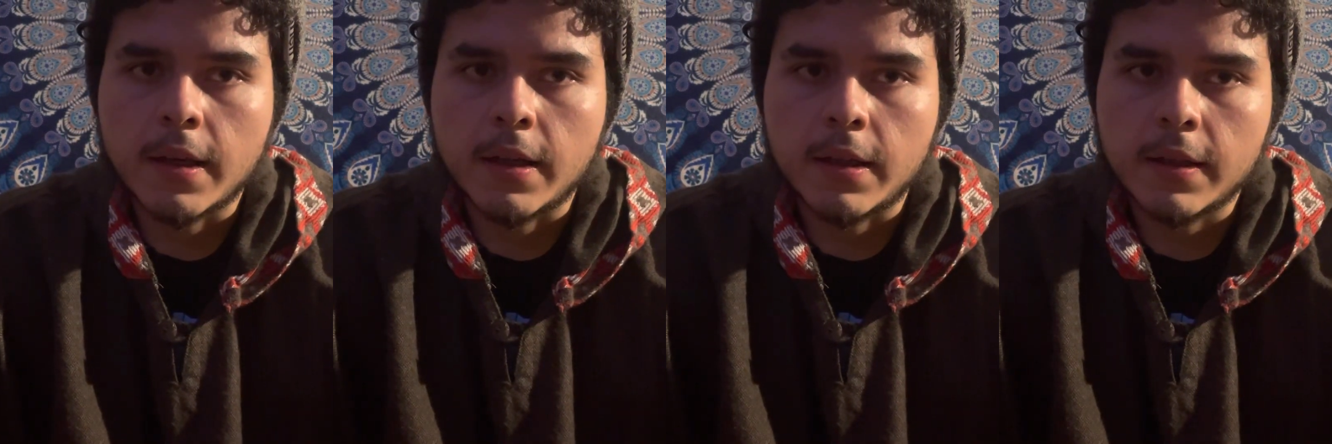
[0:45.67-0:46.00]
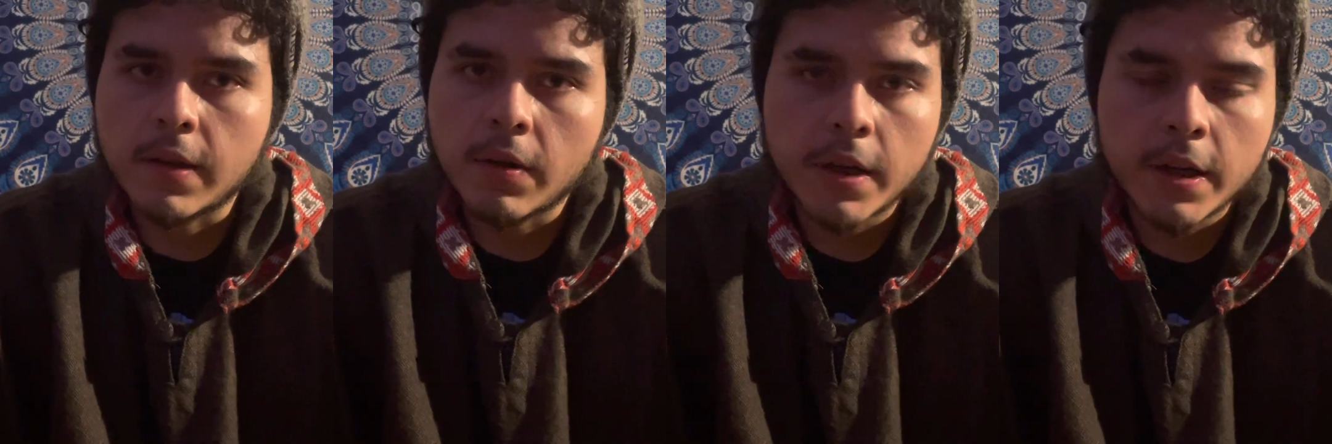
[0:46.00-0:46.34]
he's
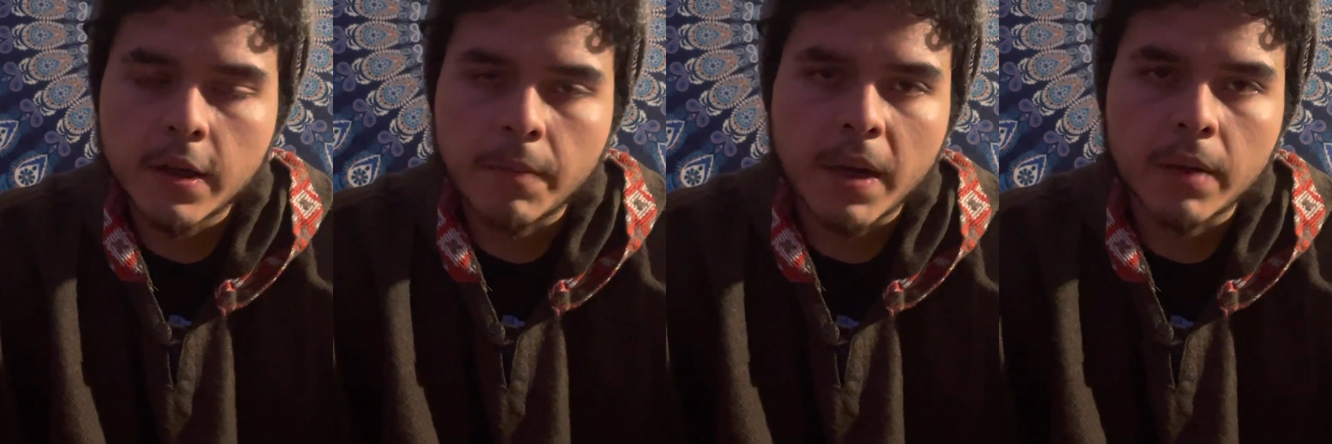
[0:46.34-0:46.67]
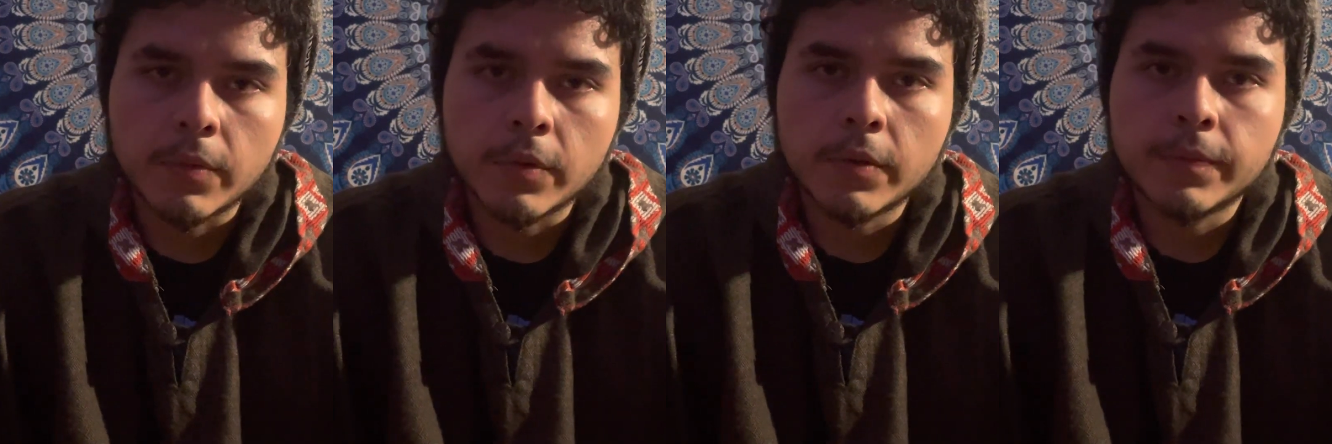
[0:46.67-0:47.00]
already in a bad
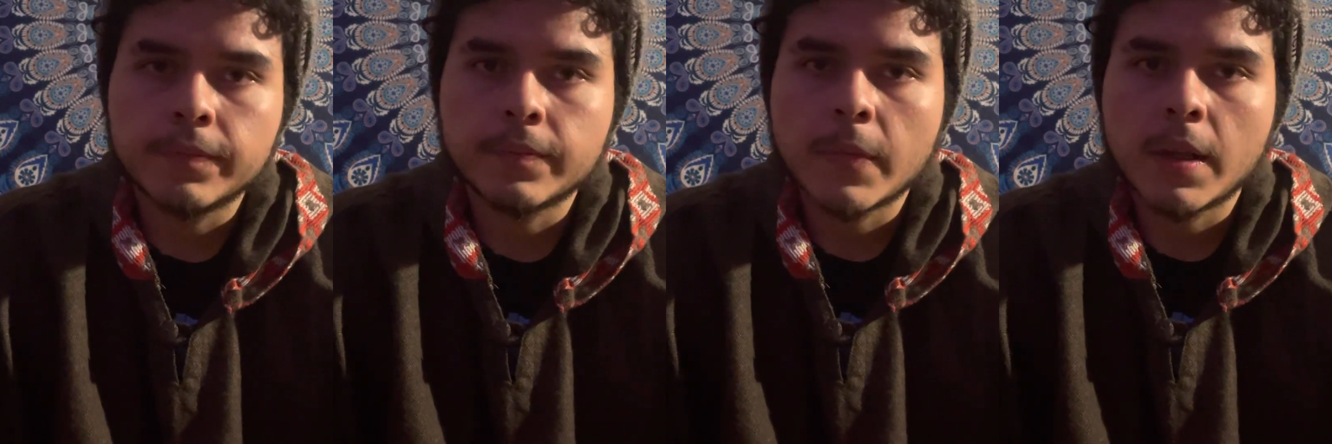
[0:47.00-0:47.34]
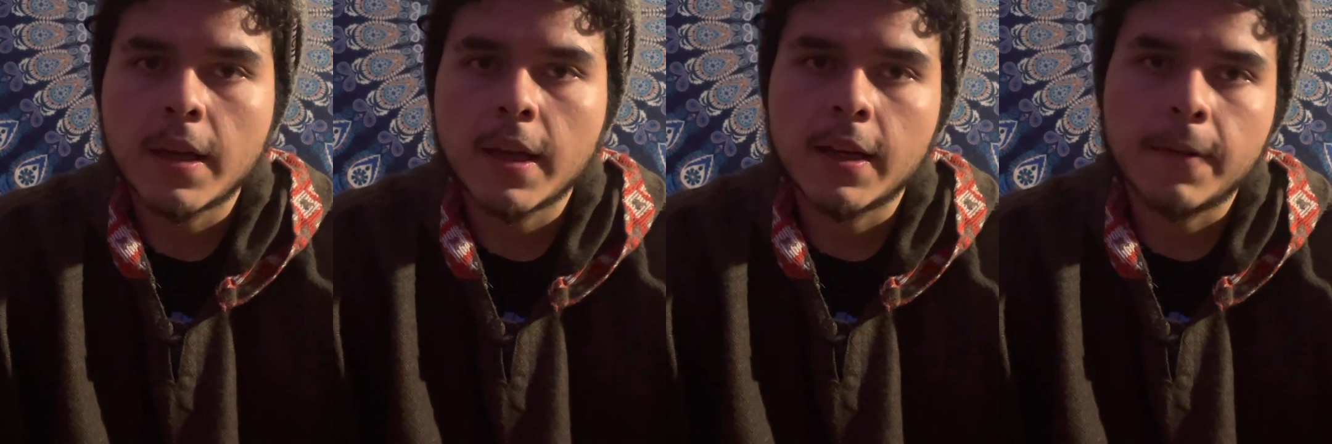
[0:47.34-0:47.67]
mood,
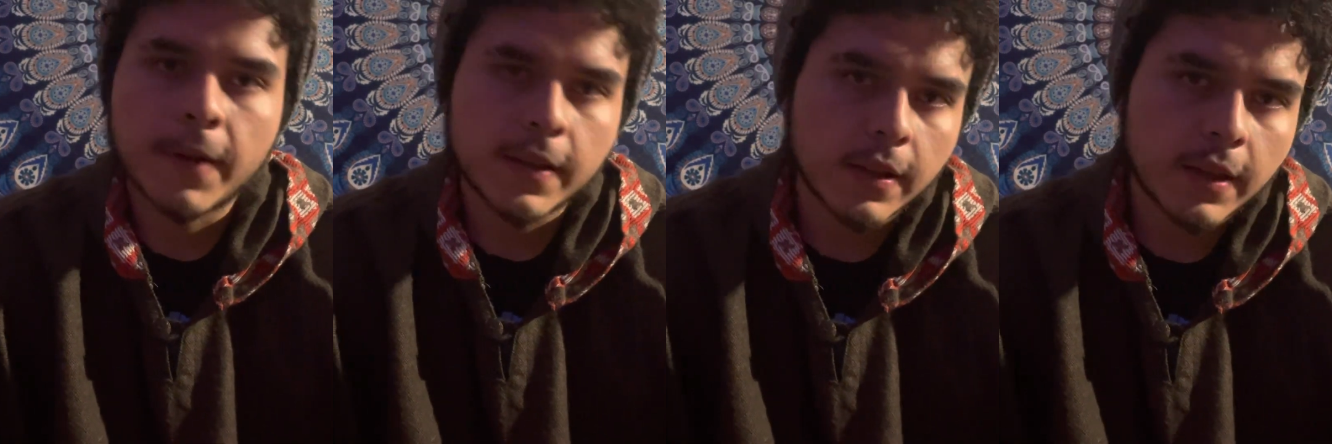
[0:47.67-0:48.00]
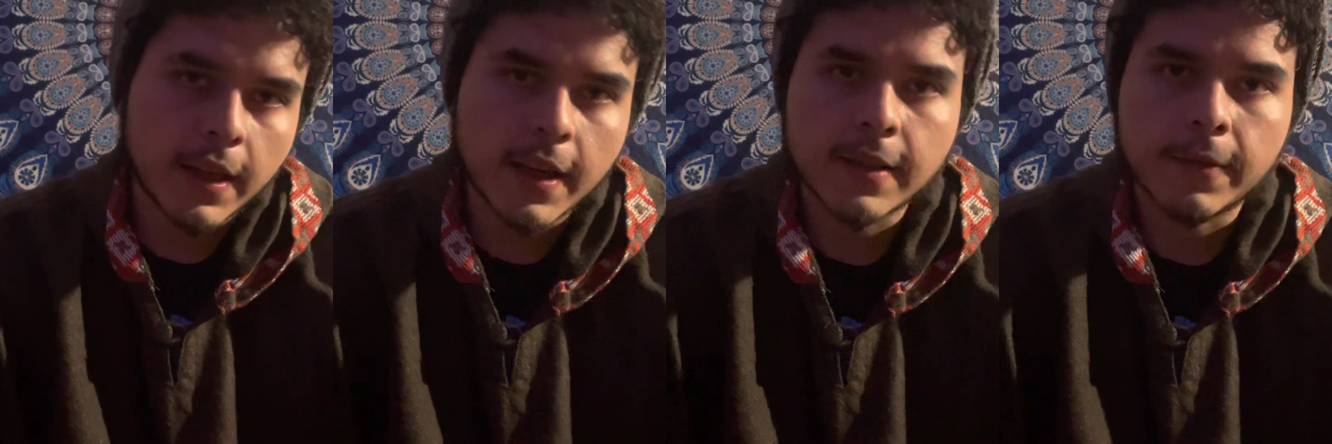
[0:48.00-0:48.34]
and he finds out that
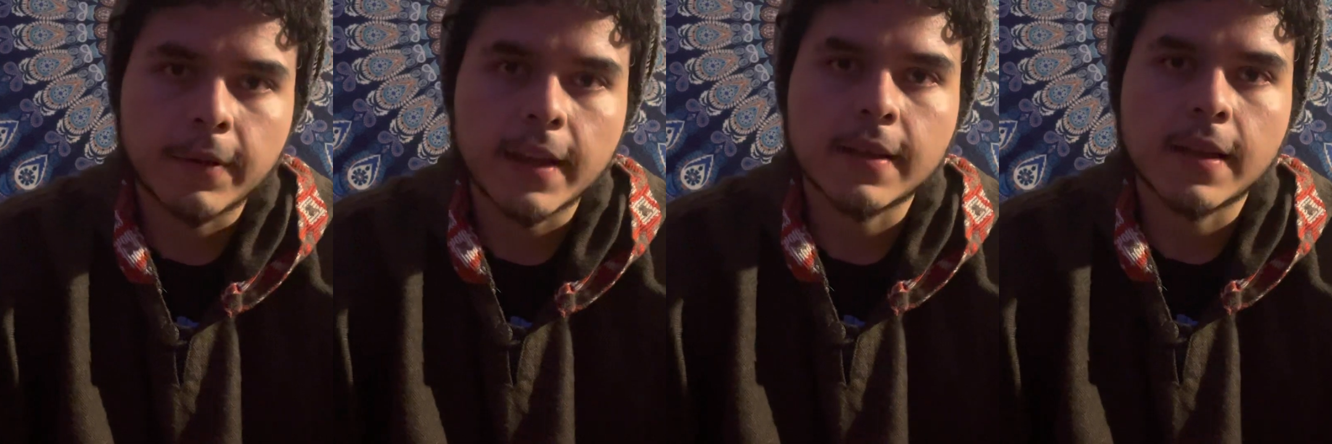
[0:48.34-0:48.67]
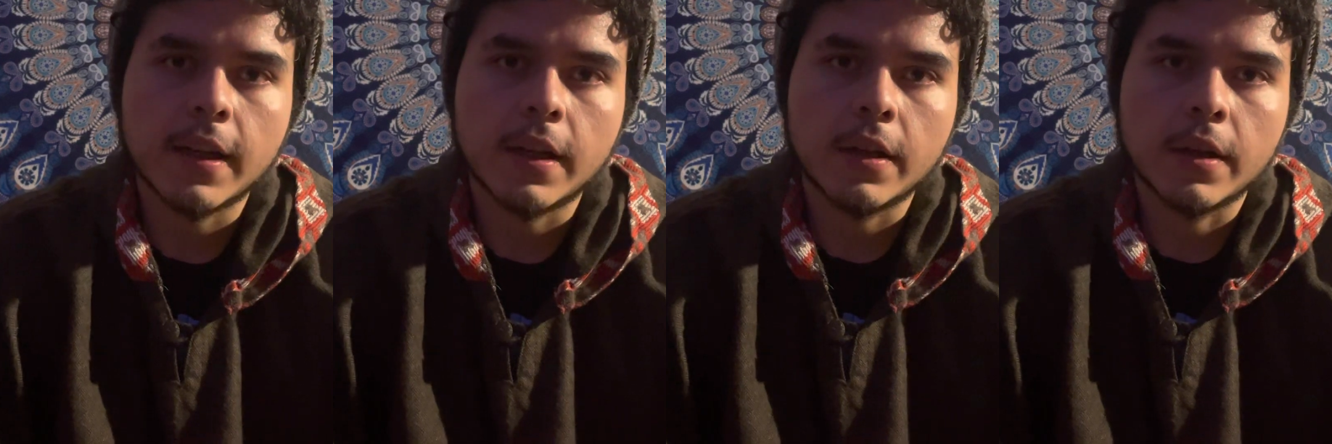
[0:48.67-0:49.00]
he has a flat
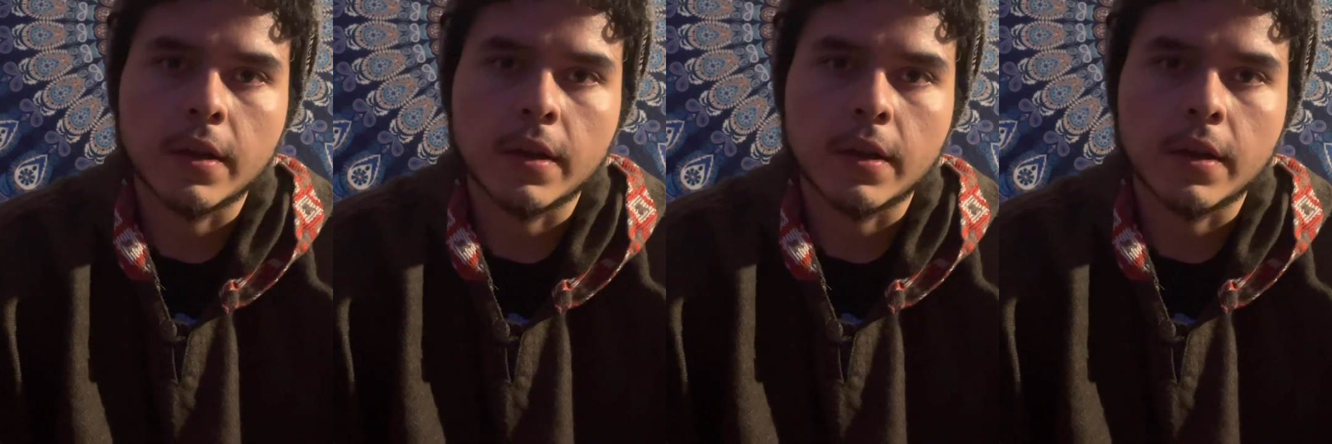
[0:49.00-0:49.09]
tire.